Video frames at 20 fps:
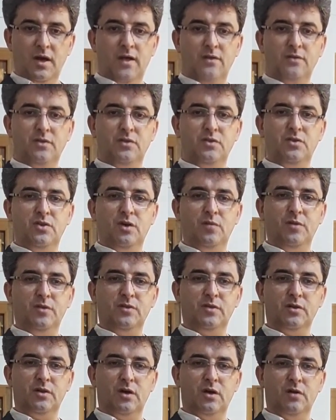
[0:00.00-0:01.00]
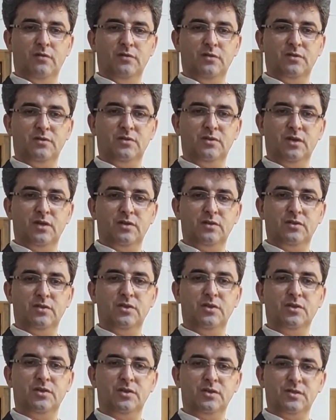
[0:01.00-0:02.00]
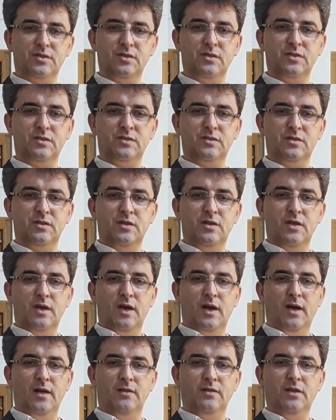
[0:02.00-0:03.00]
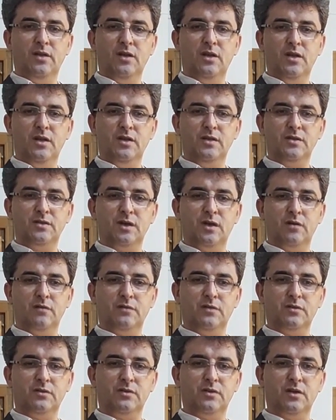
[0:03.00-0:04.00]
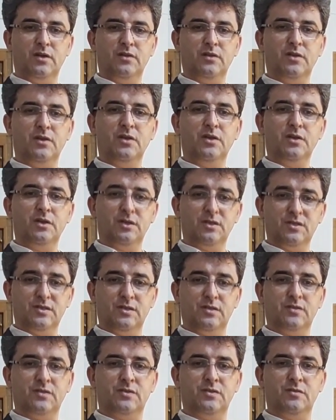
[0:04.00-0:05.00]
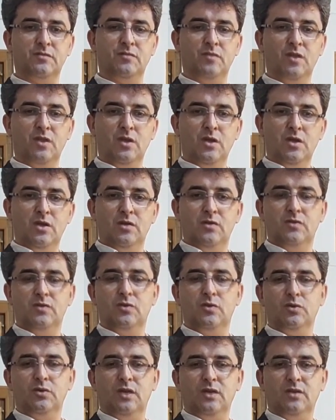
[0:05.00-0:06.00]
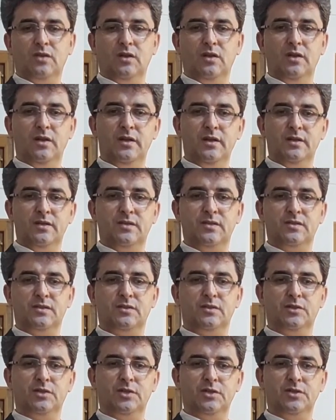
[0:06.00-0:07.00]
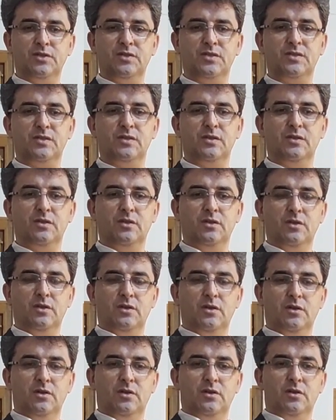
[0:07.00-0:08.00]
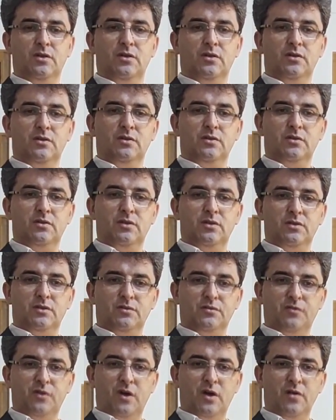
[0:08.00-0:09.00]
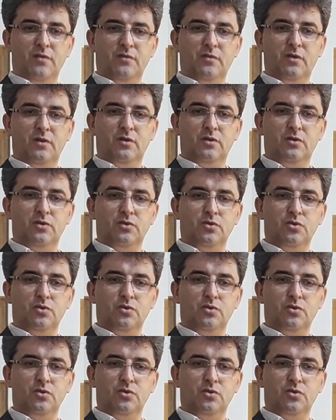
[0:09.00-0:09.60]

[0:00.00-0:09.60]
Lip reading: and the diameter of the thread decreases and the length of the thread increases, so that the length reaches 35 to